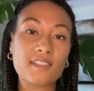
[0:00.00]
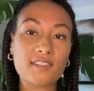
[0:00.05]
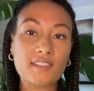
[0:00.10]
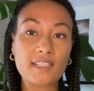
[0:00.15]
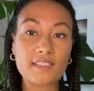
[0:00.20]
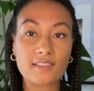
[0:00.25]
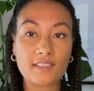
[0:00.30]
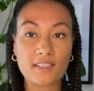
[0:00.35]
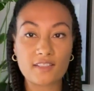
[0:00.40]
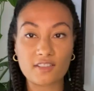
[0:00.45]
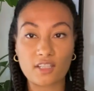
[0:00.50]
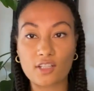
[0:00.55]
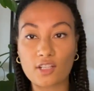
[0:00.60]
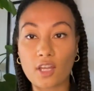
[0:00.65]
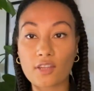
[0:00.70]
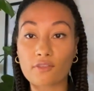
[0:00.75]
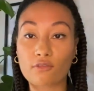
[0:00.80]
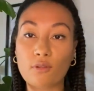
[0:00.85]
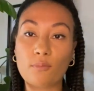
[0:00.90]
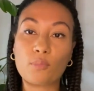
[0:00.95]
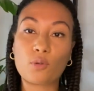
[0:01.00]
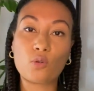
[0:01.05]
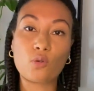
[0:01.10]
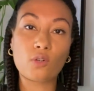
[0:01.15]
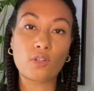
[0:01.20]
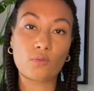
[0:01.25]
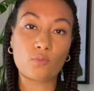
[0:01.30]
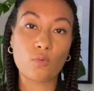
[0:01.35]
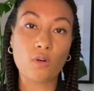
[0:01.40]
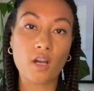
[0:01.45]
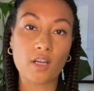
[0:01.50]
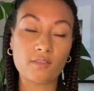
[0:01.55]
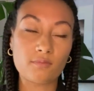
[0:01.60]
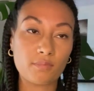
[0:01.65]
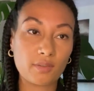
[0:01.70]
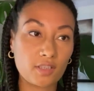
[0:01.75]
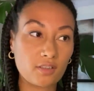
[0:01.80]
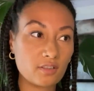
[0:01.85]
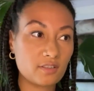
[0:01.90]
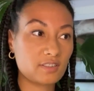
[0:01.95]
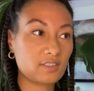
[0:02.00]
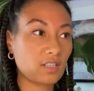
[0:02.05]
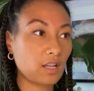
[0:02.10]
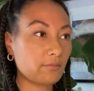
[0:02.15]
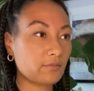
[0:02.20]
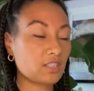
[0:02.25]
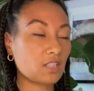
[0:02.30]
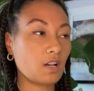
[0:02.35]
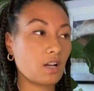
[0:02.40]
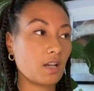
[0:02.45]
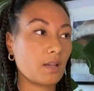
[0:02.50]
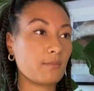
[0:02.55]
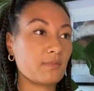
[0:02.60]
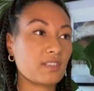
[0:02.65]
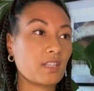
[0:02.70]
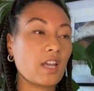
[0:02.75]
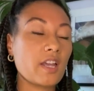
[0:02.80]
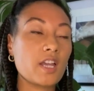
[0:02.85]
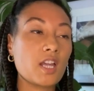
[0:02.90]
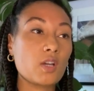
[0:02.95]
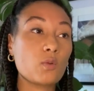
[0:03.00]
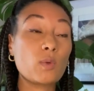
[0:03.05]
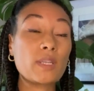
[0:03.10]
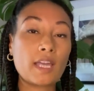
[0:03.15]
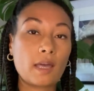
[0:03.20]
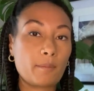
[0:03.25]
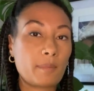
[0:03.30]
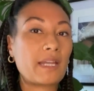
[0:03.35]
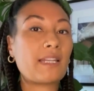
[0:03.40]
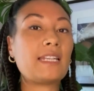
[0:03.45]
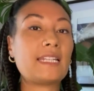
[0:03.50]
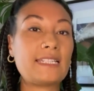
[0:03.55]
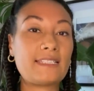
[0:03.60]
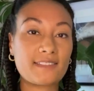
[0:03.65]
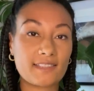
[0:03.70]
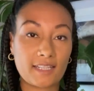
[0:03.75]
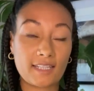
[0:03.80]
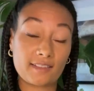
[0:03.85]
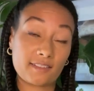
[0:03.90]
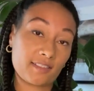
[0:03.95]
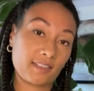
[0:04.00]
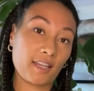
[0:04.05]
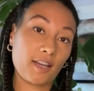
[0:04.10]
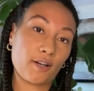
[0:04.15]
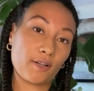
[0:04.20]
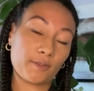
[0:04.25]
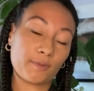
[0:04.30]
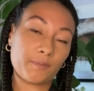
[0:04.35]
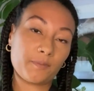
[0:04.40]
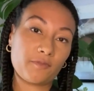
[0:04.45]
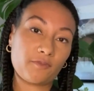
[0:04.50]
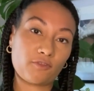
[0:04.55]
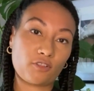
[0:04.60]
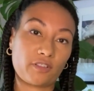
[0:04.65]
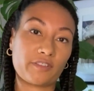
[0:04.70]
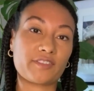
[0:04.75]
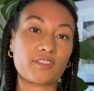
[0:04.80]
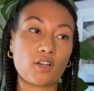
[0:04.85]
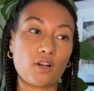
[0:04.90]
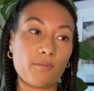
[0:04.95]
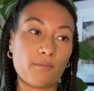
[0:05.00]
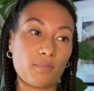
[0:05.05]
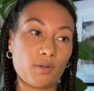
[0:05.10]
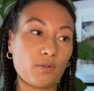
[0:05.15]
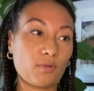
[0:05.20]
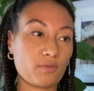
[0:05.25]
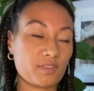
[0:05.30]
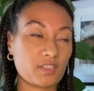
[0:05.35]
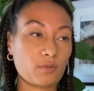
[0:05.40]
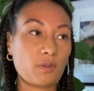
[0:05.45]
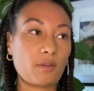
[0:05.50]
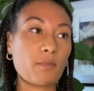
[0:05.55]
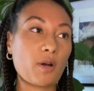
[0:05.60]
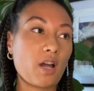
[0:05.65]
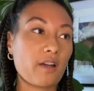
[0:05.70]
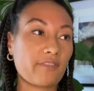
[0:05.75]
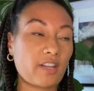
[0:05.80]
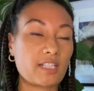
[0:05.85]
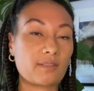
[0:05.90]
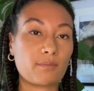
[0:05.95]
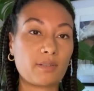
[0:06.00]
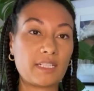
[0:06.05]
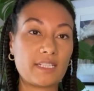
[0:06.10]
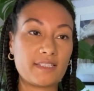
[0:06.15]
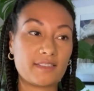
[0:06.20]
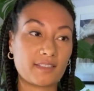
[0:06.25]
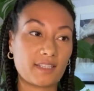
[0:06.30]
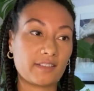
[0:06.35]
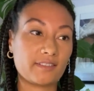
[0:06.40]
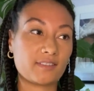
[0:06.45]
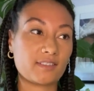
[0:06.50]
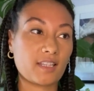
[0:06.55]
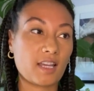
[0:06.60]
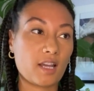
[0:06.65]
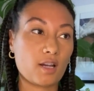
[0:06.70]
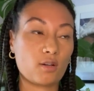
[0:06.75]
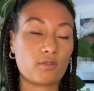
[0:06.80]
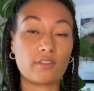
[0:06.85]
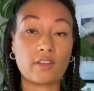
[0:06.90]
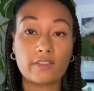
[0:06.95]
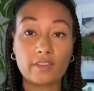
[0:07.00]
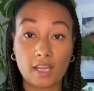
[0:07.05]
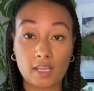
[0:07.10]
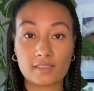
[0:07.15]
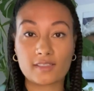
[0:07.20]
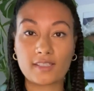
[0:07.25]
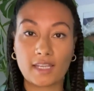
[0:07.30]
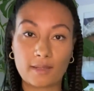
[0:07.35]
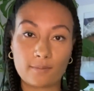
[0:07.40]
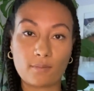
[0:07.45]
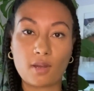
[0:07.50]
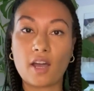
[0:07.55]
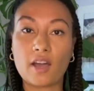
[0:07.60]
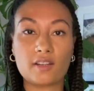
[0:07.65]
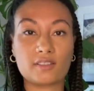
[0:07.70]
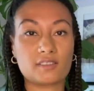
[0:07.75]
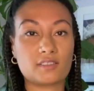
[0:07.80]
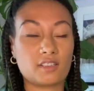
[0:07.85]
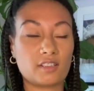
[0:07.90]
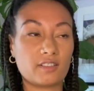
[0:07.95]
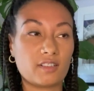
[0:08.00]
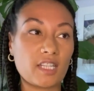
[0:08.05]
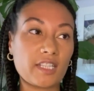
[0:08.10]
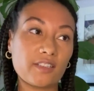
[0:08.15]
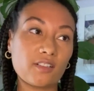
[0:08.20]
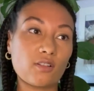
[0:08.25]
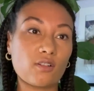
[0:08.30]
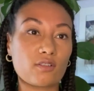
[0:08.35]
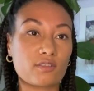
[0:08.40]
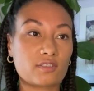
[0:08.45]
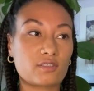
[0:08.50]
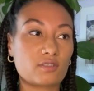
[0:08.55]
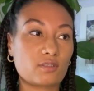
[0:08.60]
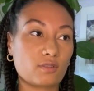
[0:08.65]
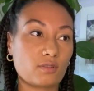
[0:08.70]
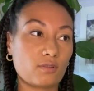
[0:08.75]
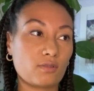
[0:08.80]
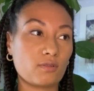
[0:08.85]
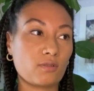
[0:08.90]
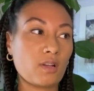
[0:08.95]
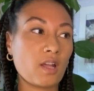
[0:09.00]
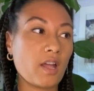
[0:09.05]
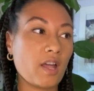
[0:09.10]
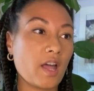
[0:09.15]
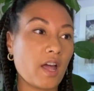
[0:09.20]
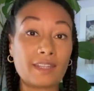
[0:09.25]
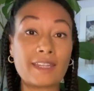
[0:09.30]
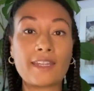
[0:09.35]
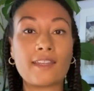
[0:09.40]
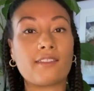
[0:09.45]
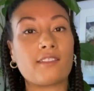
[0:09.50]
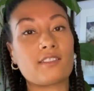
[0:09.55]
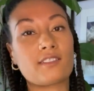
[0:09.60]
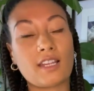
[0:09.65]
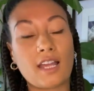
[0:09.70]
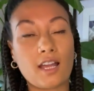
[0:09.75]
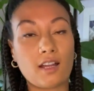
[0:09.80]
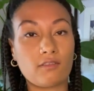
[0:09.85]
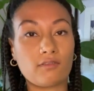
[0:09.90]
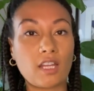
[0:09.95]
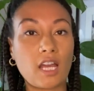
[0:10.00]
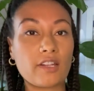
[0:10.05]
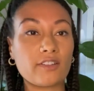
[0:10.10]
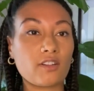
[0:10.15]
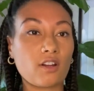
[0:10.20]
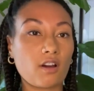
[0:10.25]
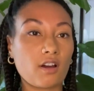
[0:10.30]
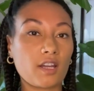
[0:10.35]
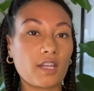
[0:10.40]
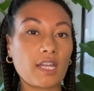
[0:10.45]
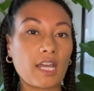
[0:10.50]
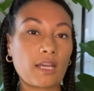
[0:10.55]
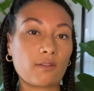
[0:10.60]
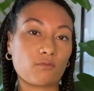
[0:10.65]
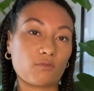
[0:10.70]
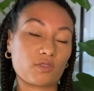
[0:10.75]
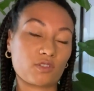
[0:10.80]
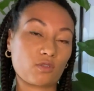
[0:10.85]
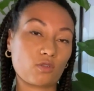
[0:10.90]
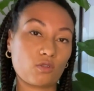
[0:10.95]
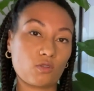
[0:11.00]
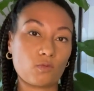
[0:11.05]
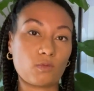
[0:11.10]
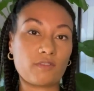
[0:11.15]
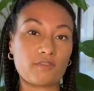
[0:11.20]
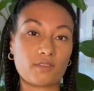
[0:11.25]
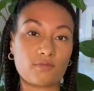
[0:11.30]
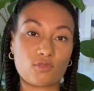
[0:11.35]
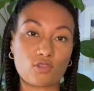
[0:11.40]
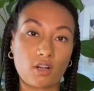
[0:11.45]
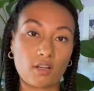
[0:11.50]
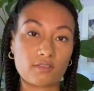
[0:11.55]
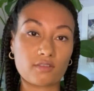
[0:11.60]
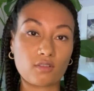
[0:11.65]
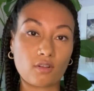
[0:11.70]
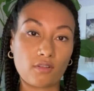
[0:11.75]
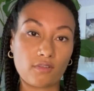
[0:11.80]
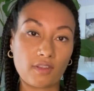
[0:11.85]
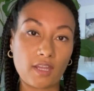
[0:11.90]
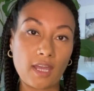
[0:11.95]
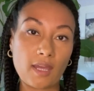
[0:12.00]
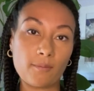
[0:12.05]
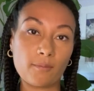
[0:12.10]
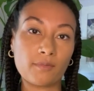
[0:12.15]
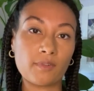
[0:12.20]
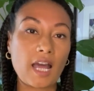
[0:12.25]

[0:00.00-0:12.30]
This is another important one, because sometimes we get police intel, for example. So we might have had police intel that that same person in the hostel in the town that night and was caught with some drugs on them.